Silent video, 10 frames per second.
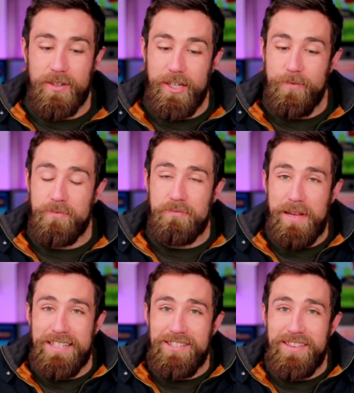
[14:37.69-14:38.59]
Well,
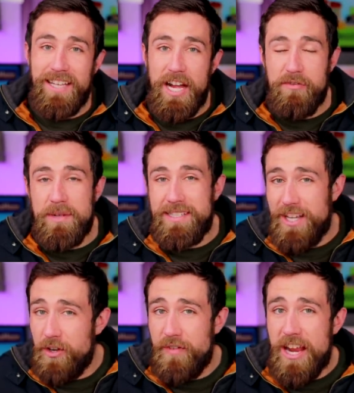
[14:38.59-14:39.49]
based on the government's
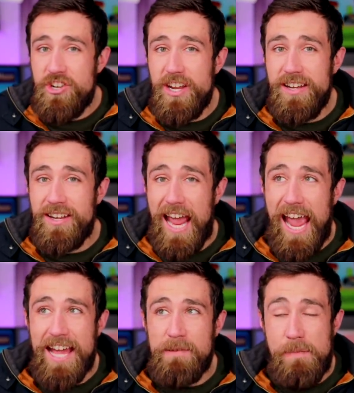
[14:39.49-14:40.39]
intervention
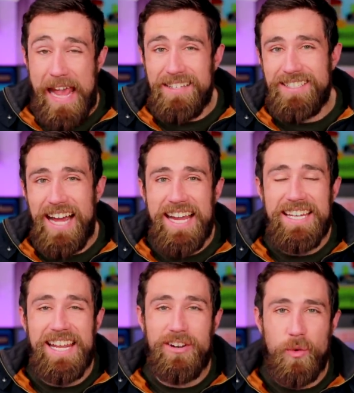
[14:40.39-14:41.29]
and banks
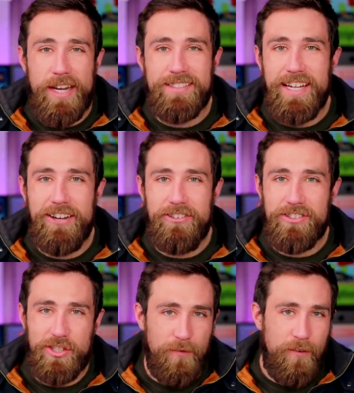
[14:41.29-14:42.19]
tightening credit
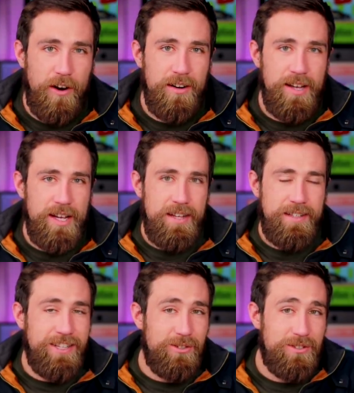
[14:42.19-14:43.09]
standards so far,
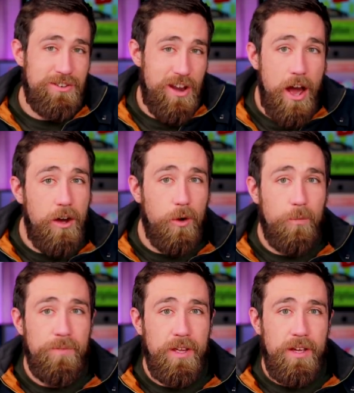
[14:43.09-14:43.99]
the answer is no.